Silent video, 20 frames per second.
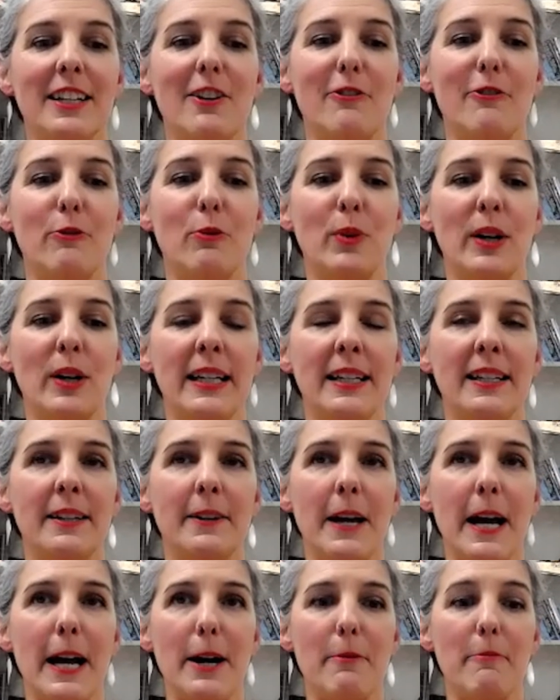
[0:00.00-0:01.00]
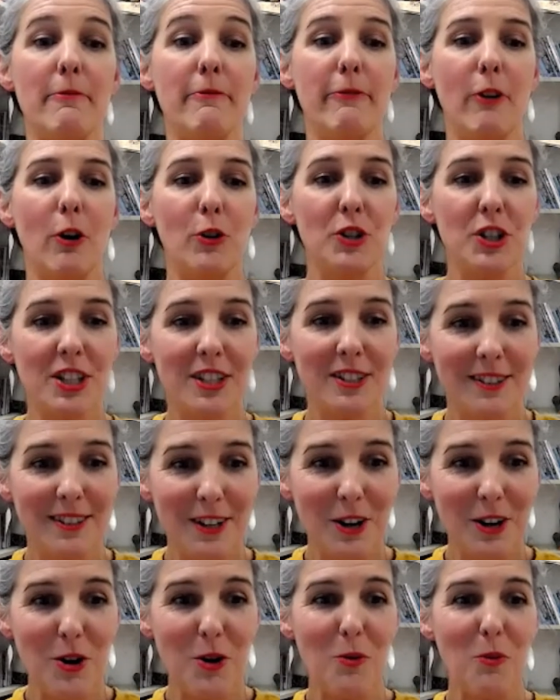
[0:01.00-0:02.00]
If we uh, vote
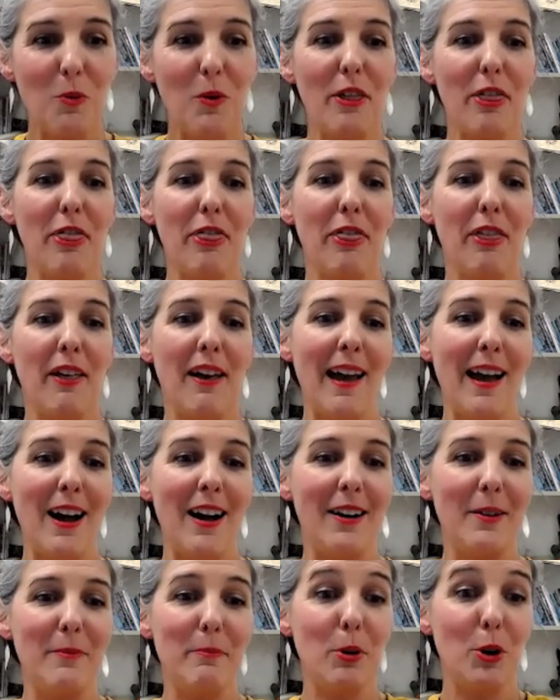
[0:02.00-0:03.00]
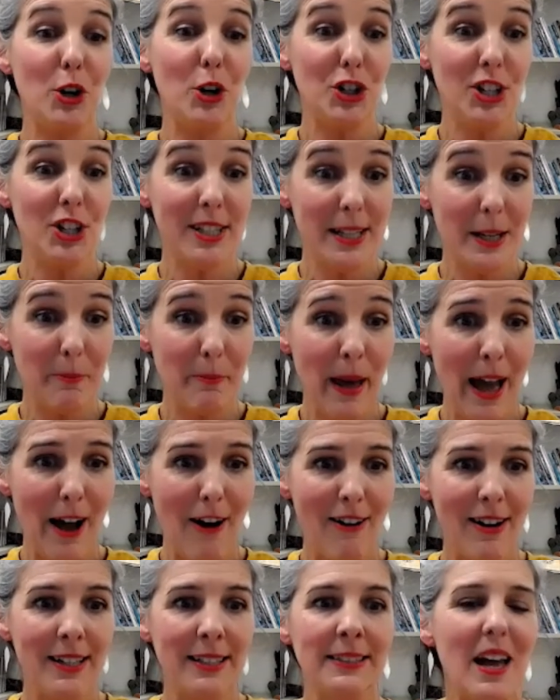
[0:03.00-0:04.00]
with our purchasing
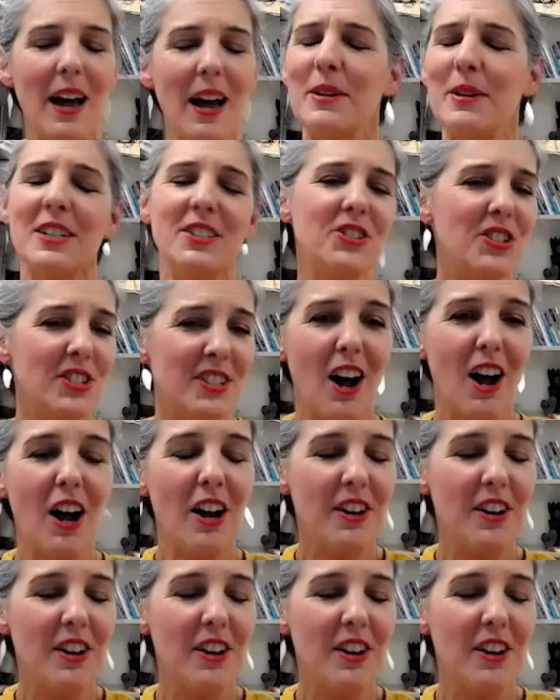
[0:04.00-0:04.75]
power, I mean, just uh,